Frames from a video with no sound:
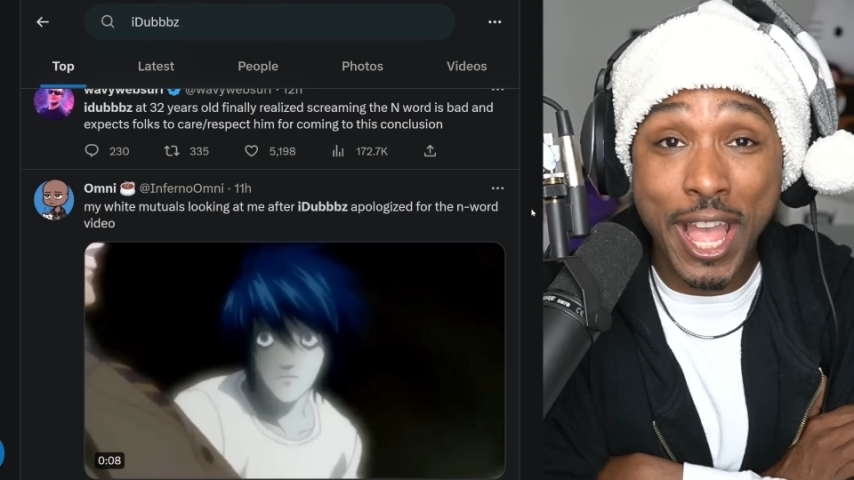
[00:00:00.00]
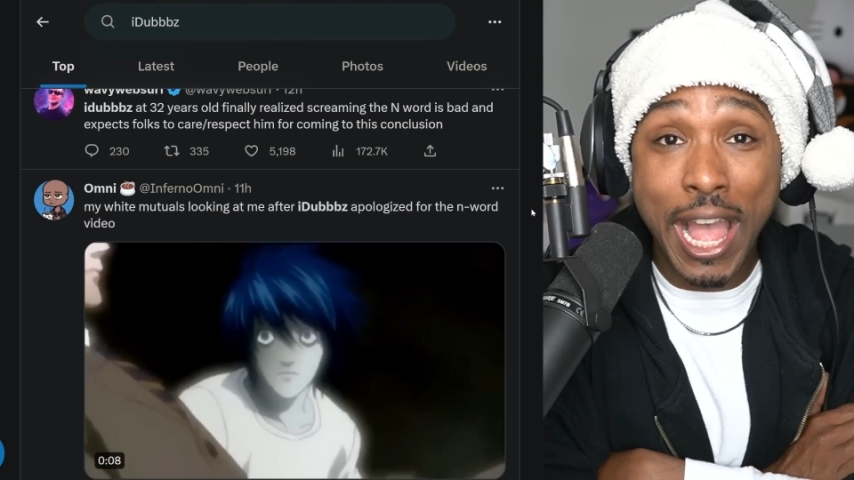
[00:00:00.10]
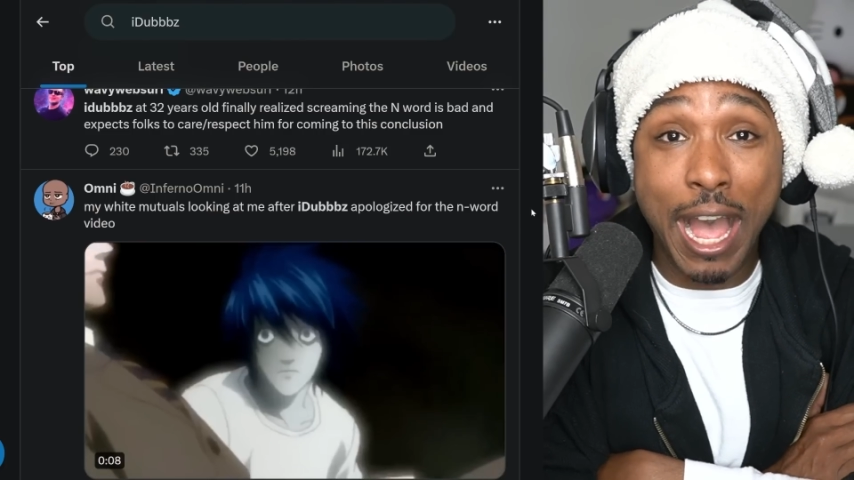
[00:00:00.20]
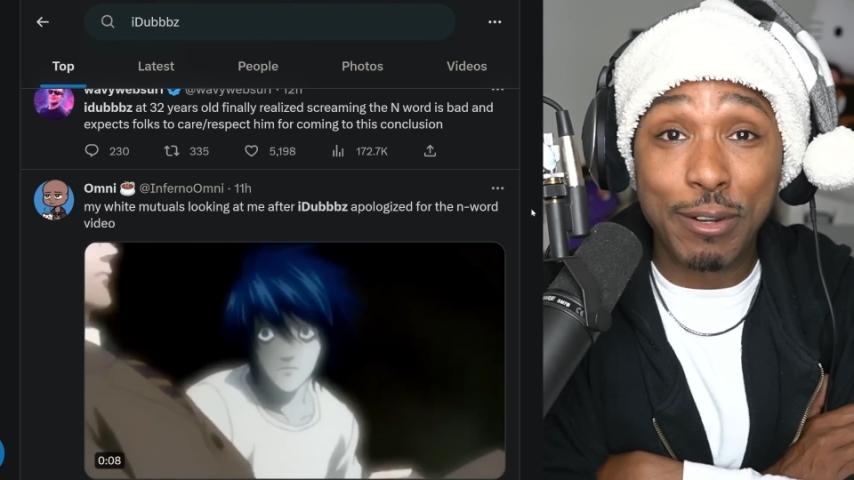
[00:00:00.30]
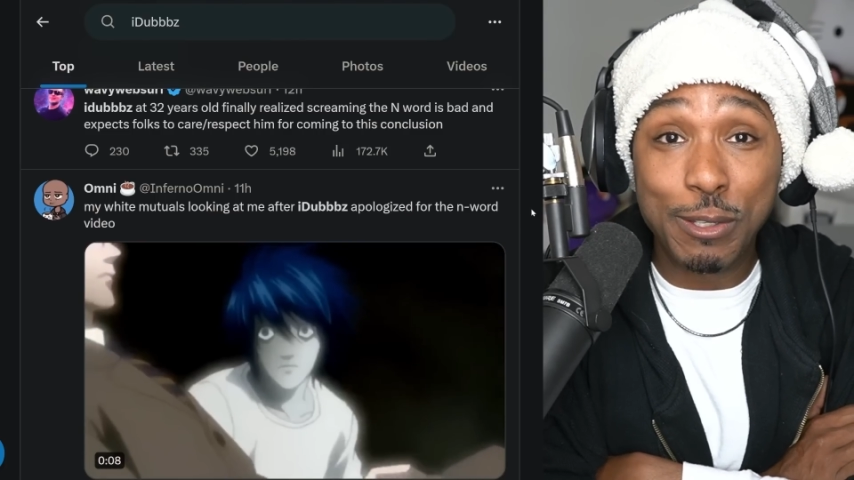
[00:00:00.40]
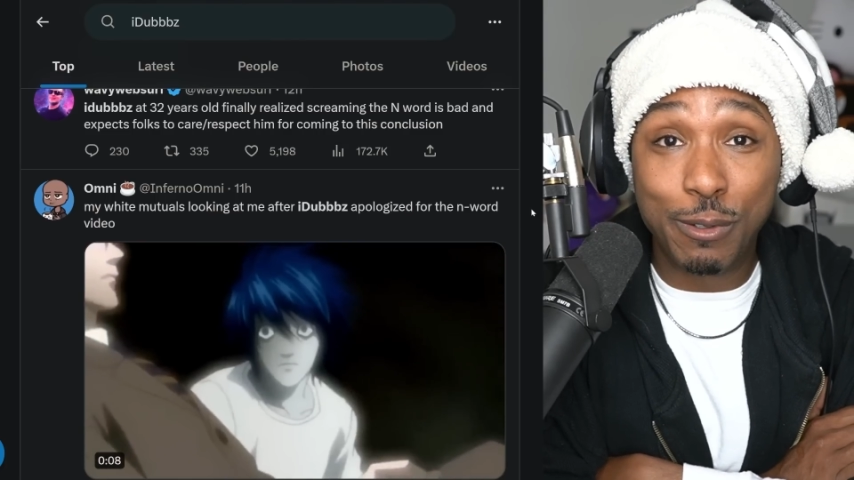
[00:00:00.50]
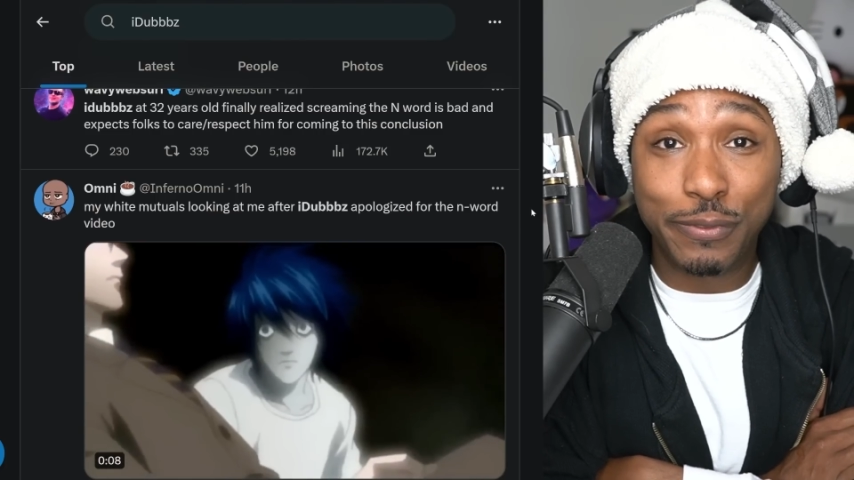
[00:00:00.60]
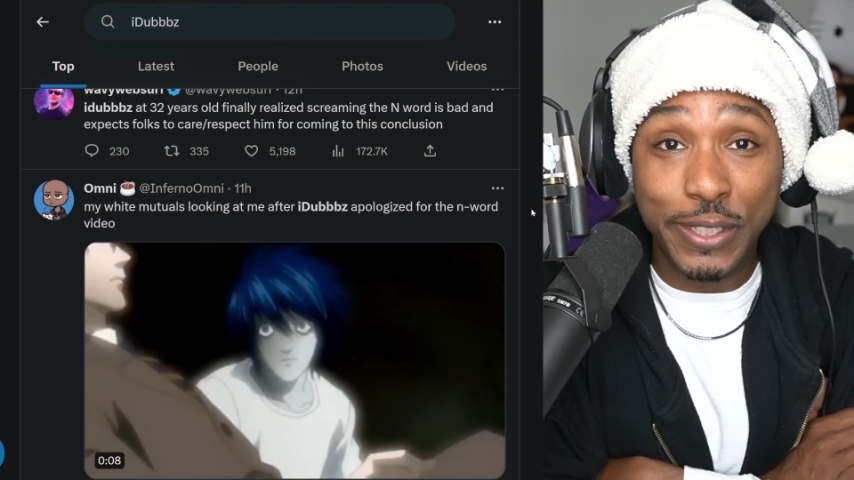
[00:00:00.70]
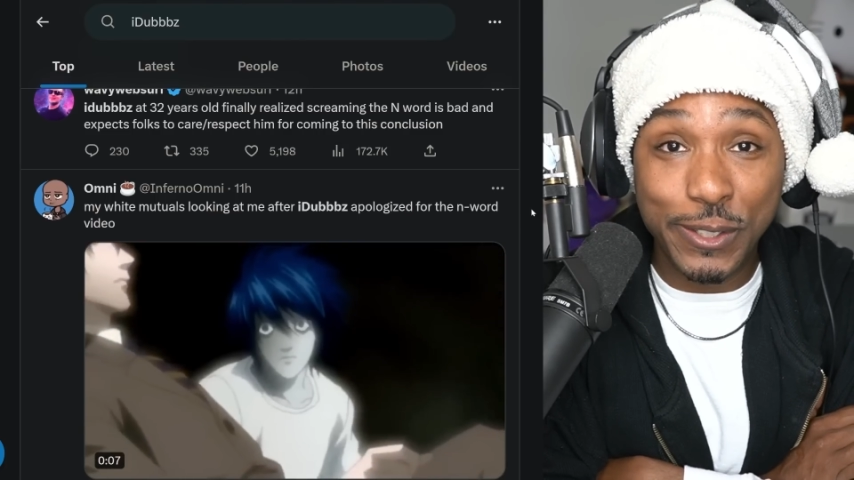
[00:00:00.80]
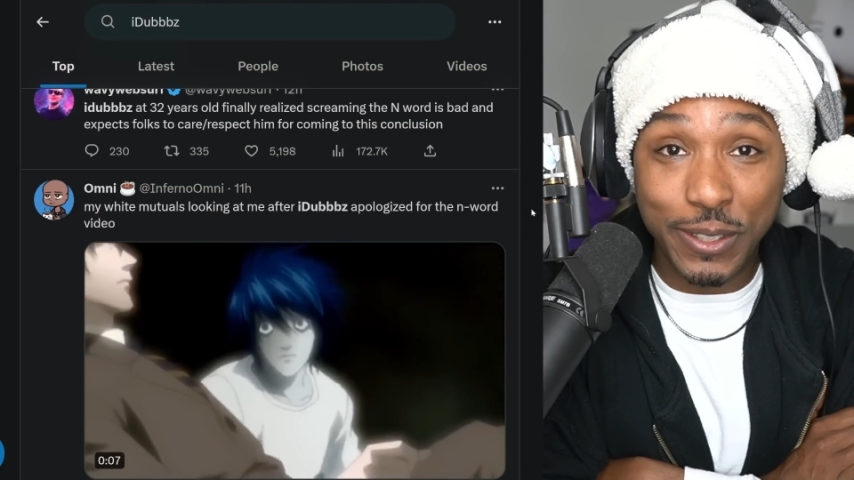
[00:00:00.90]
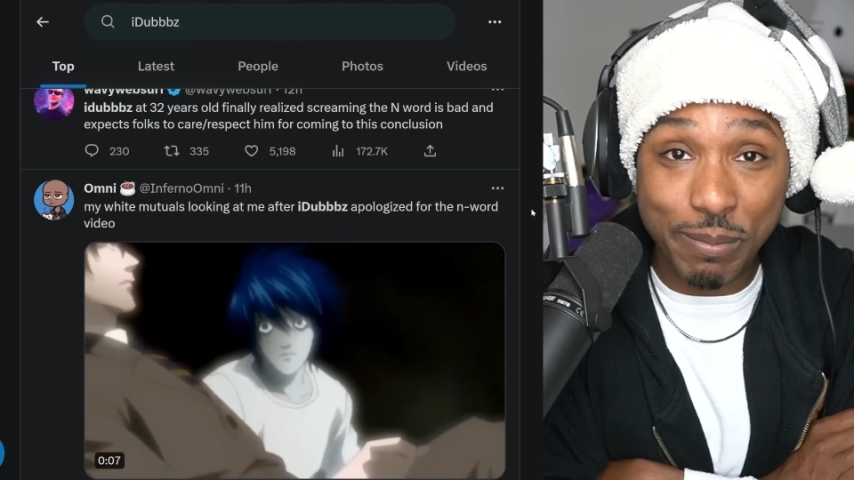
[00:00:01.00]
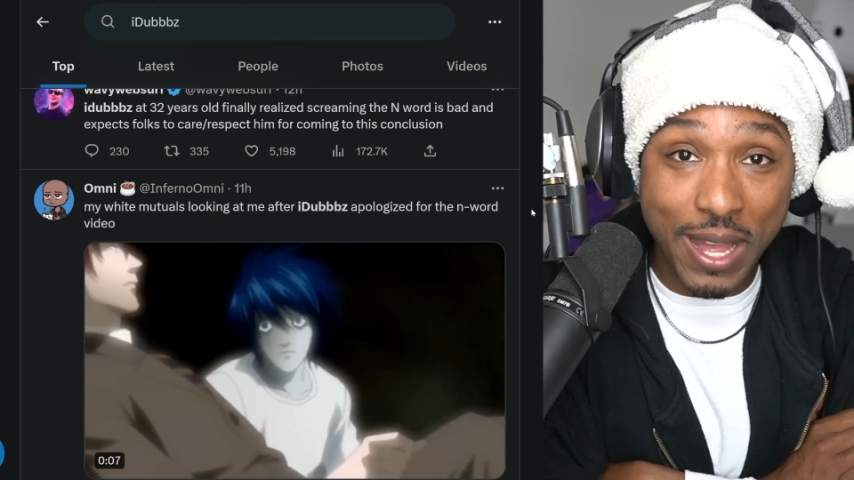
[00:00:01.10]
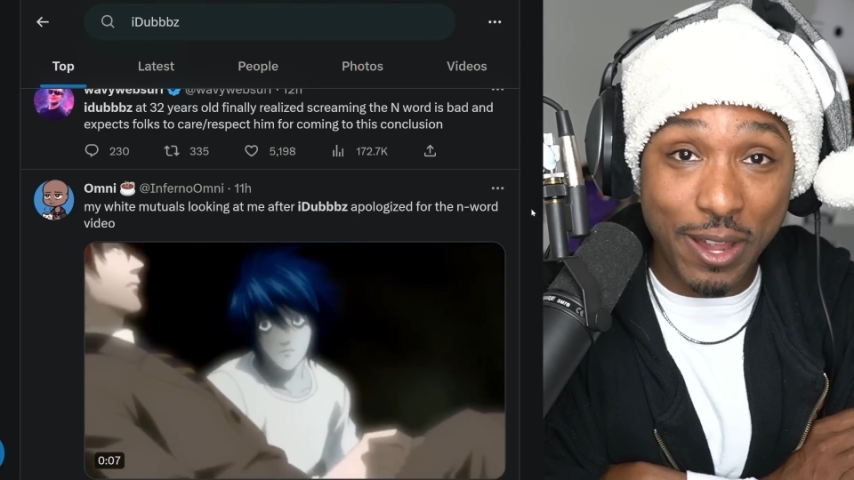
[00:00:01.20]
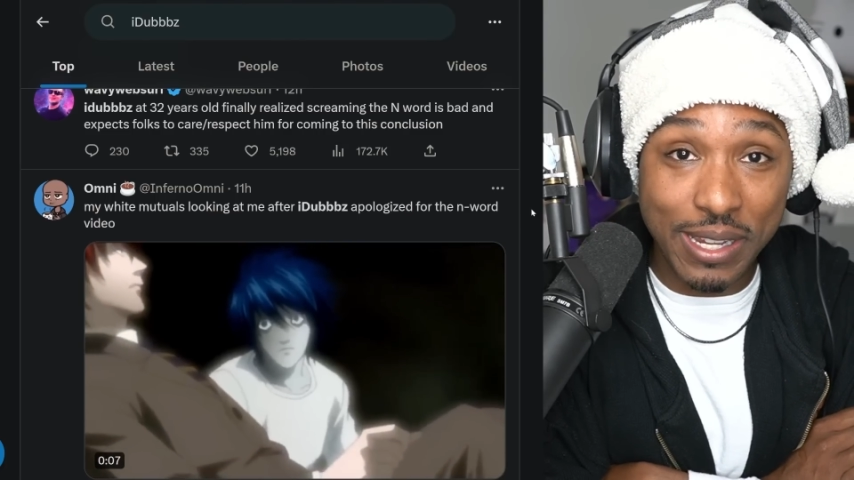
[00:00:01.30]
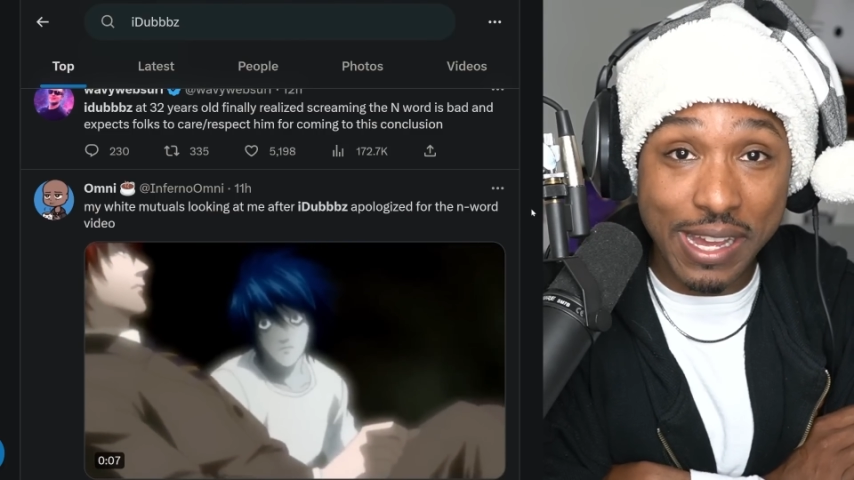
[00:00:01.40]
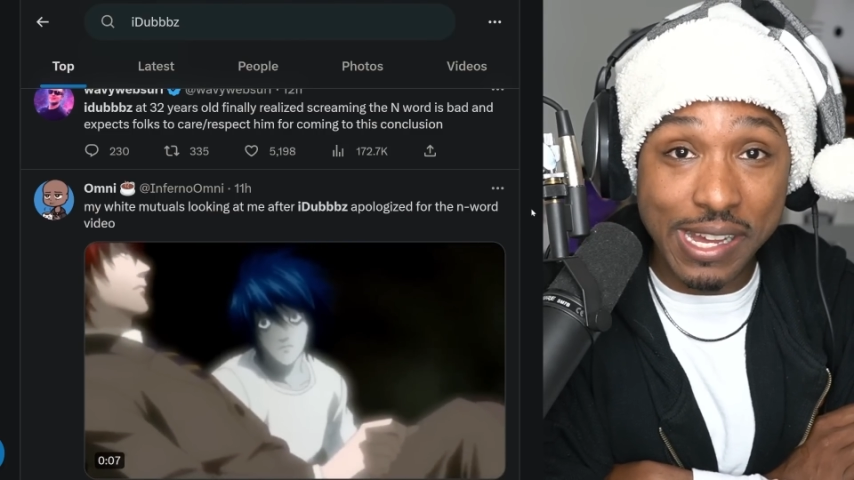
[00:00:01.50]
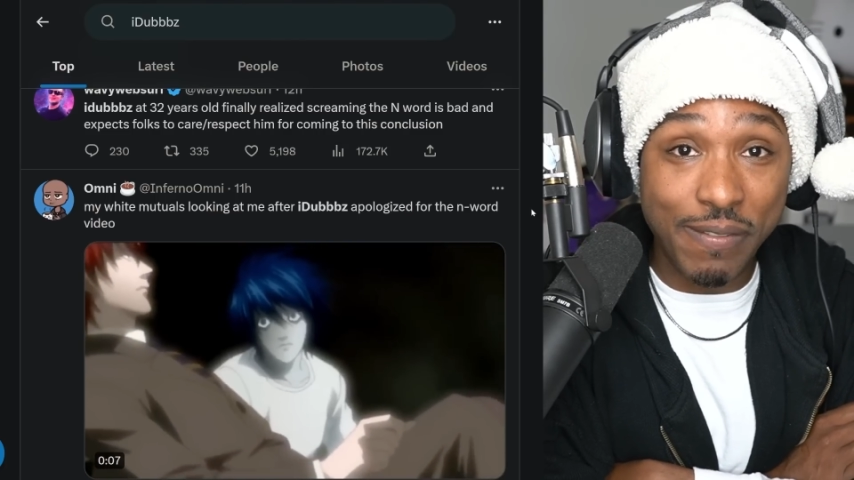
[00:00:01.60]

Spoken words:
how do you feel about